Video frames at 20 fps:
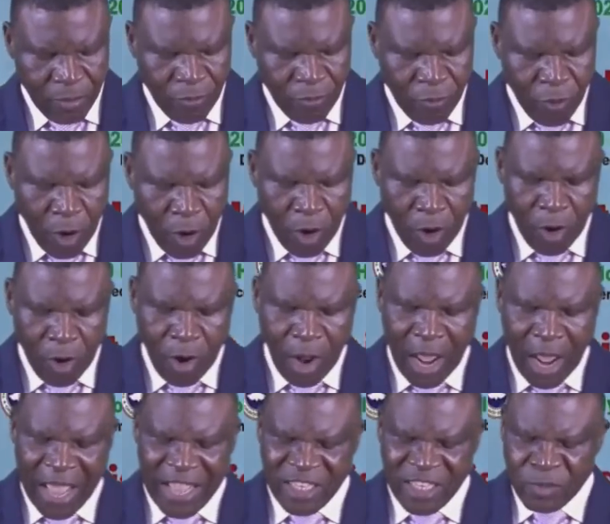
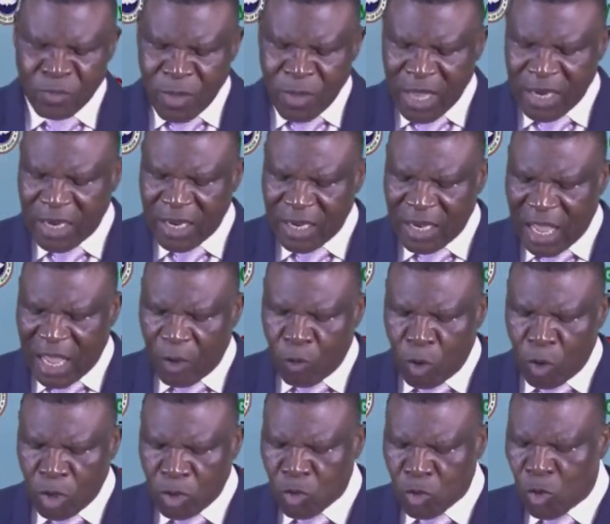For as many that
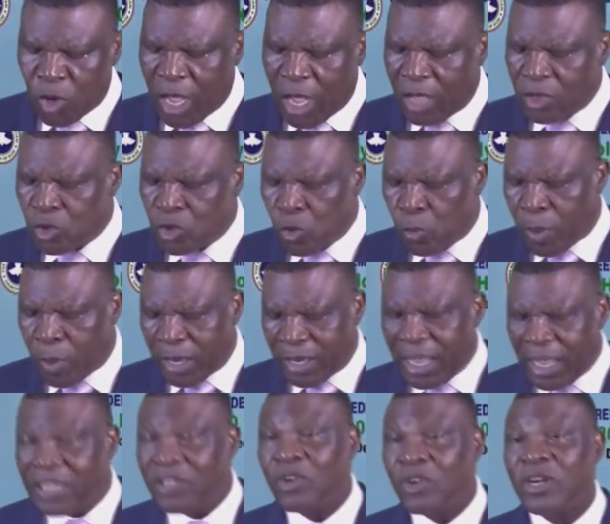want to have
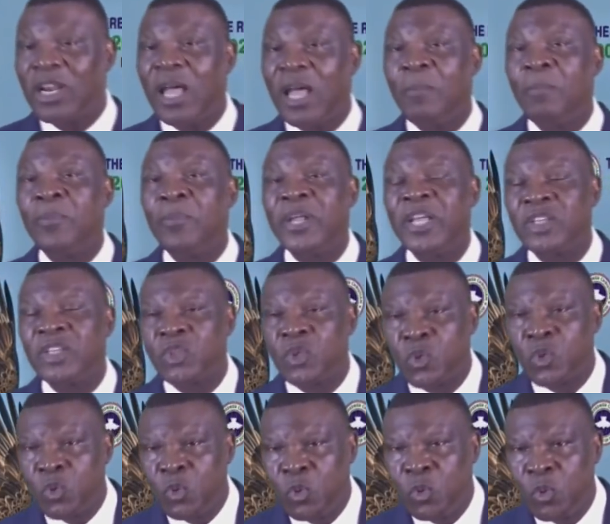supernatural
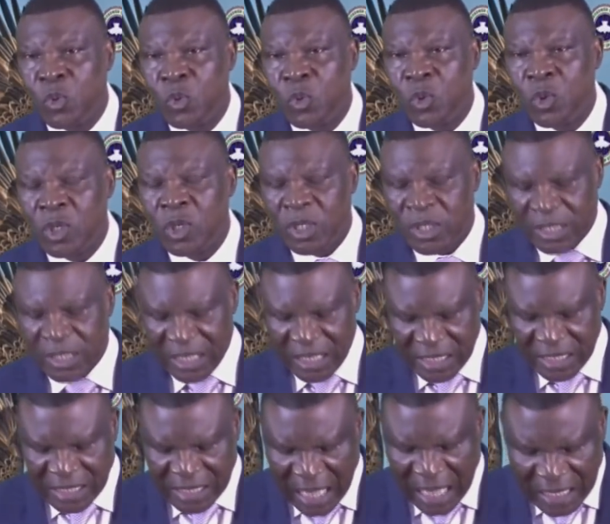breakthrough, the
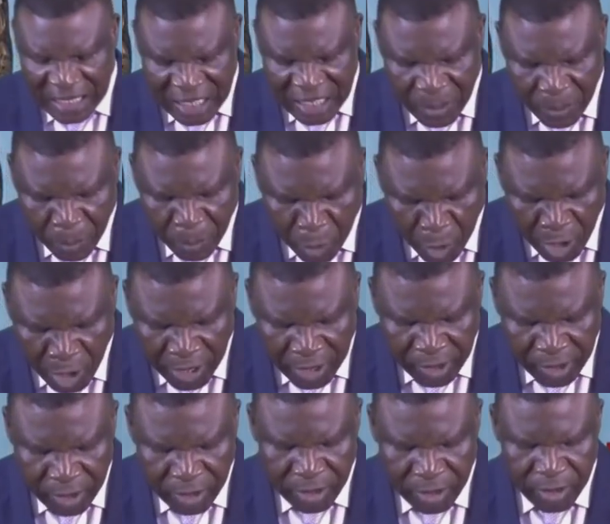starting
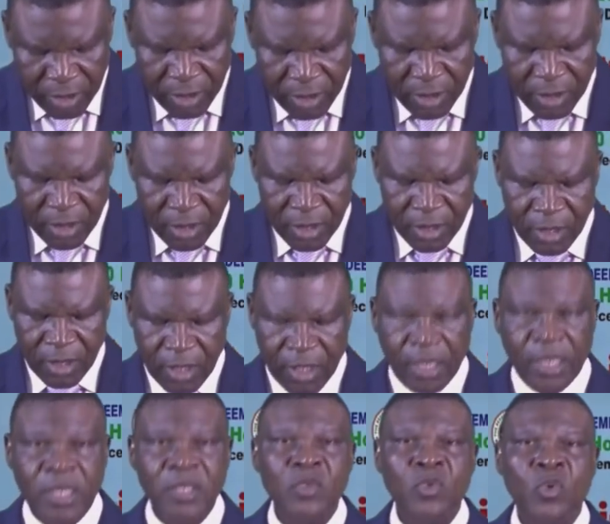point
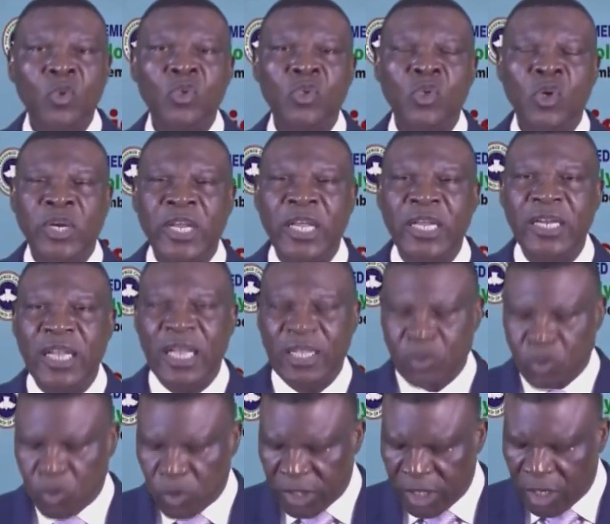is to
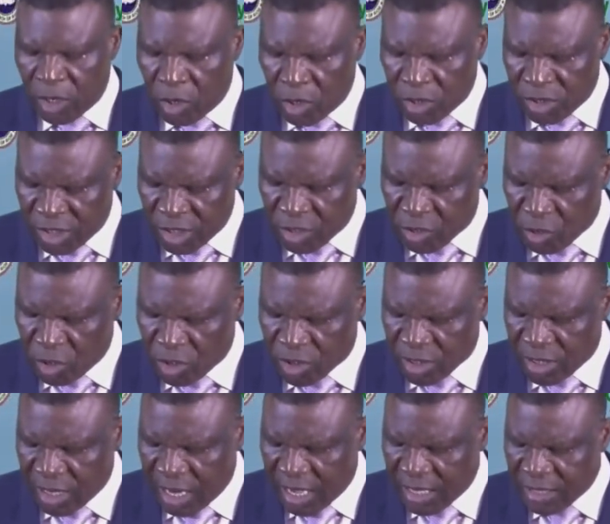surrender to the Lord
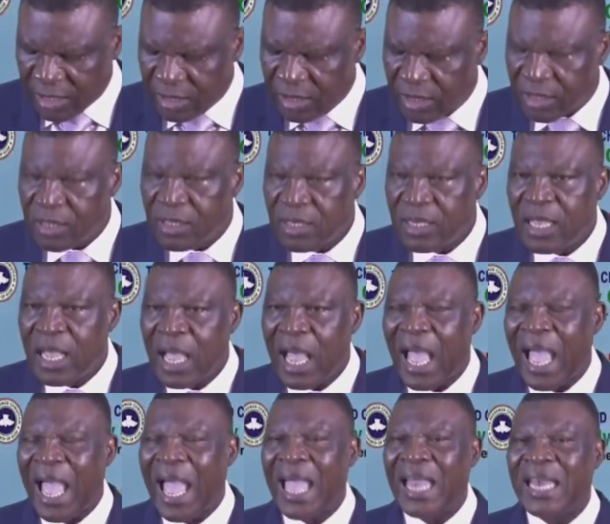Jesus Christ
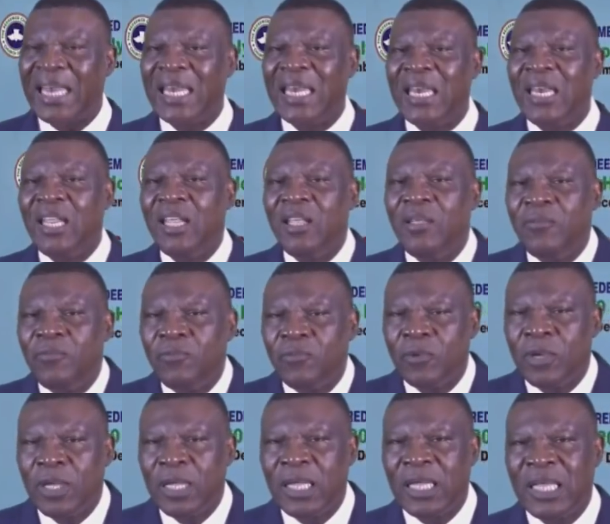and
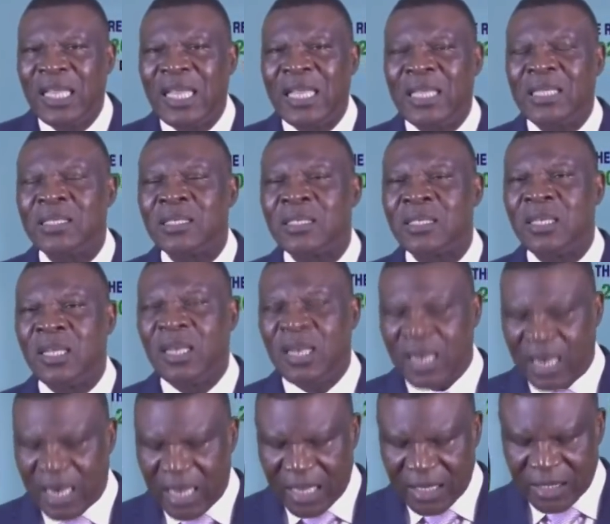live a
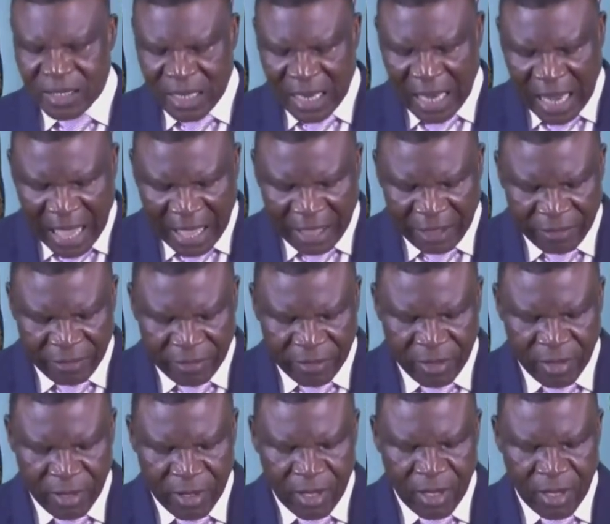sinless life.